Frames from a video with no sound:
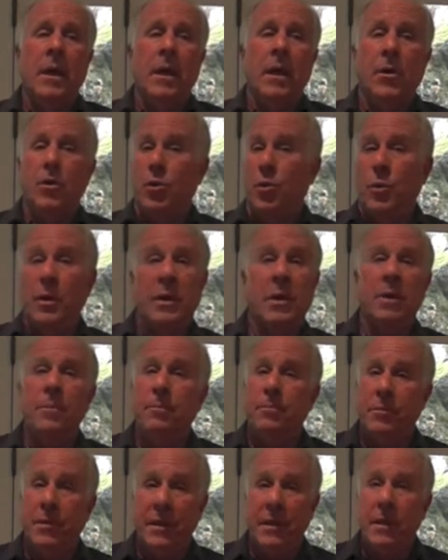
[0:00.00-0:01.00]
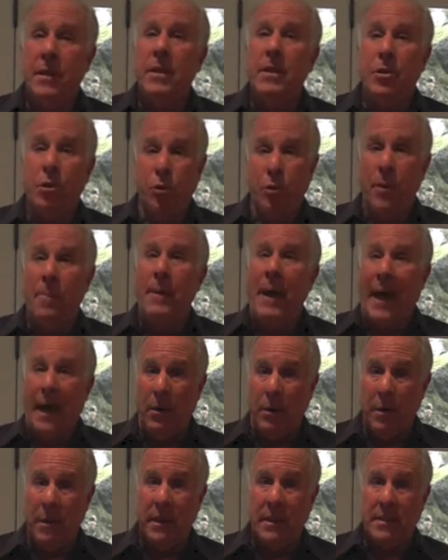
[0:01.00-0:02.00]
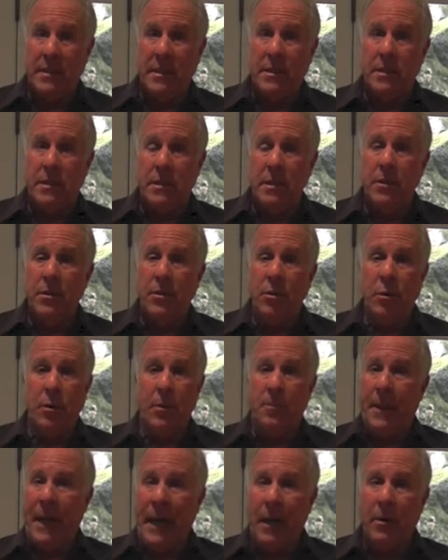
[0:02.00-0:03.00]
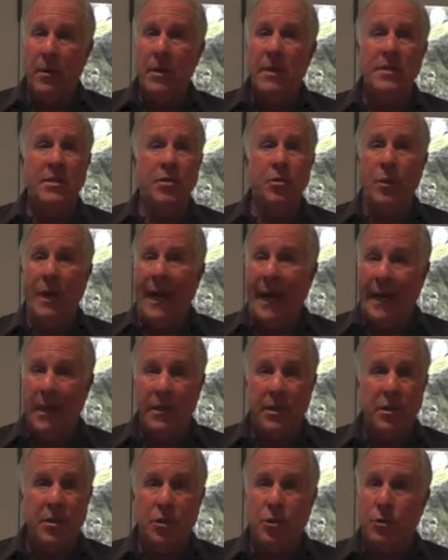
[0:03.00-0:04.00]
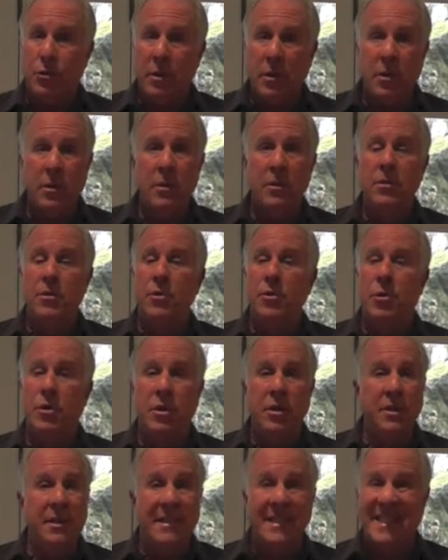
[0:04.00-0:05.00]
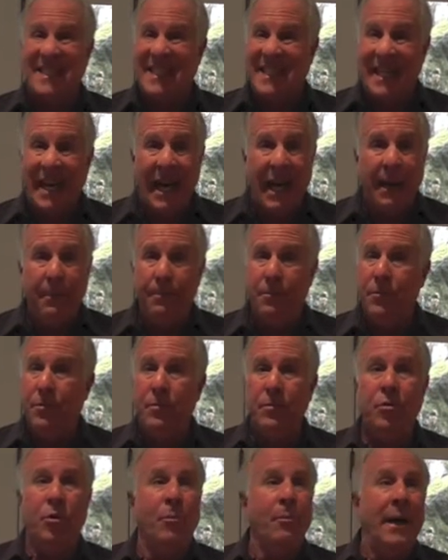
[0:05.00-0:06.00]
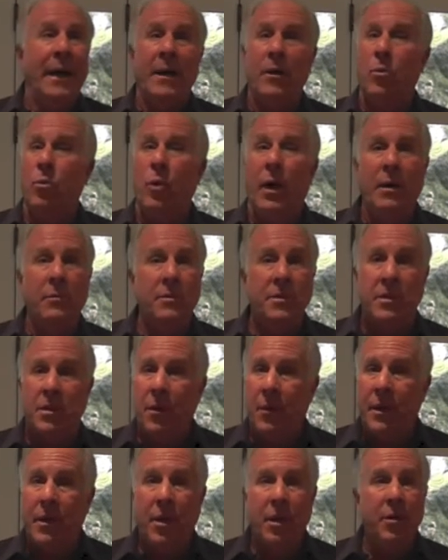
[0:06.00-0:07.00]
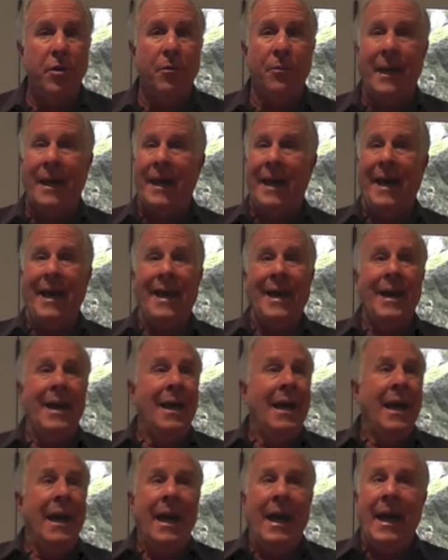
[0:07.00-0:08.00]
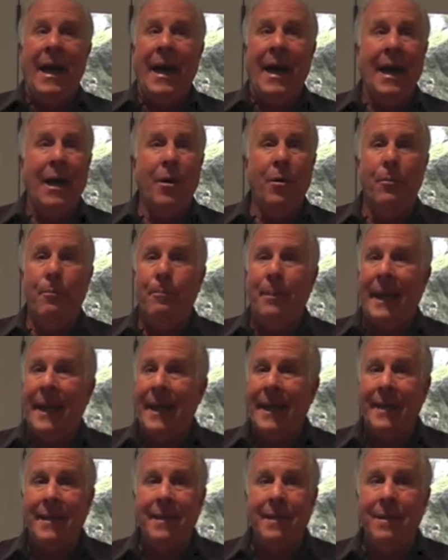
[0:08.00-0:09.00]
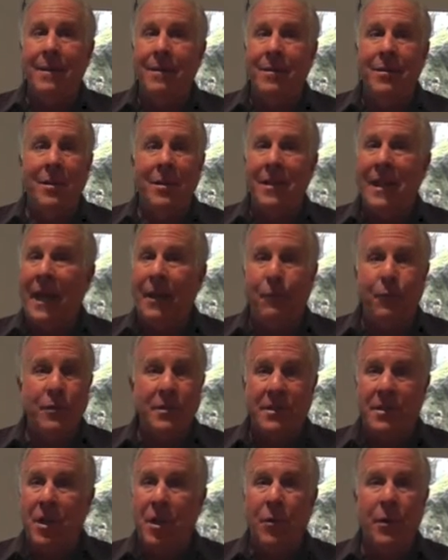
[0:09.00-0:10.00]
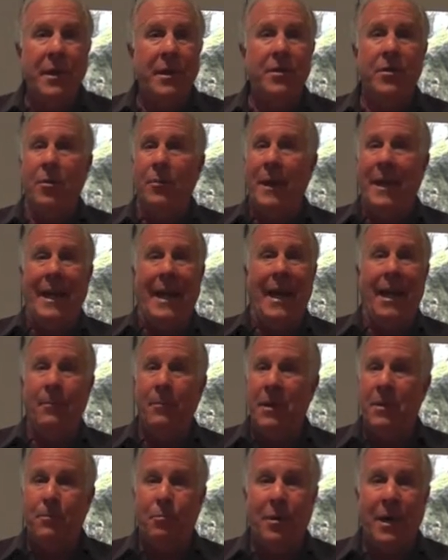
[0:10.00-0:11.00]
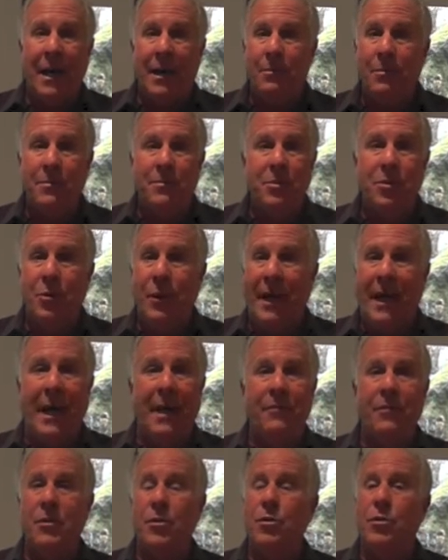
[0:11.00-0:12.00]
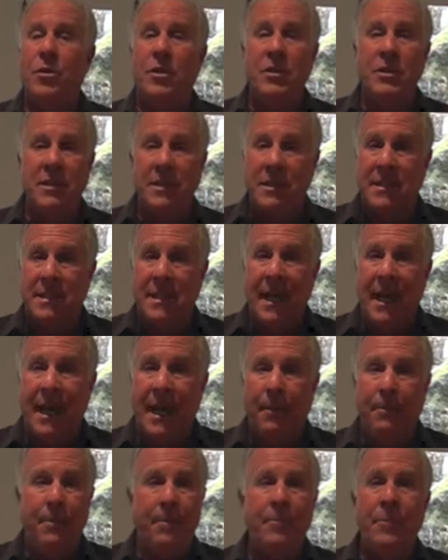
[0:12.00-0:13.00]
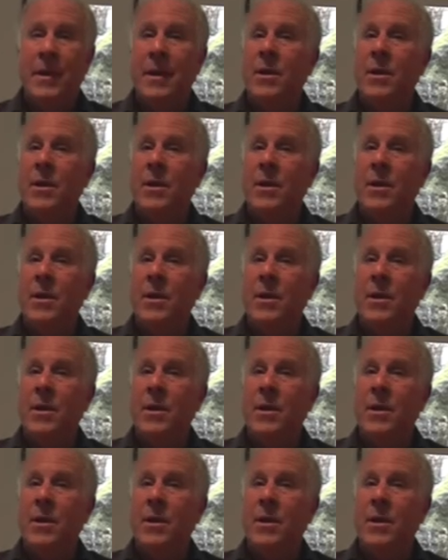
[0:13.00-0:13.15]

You were powerless. You were powerless, you were out of control, you couldn't stop no matter what was going on, no matter how bad your life was going, no matter how many problems you were having, you couldn't stop.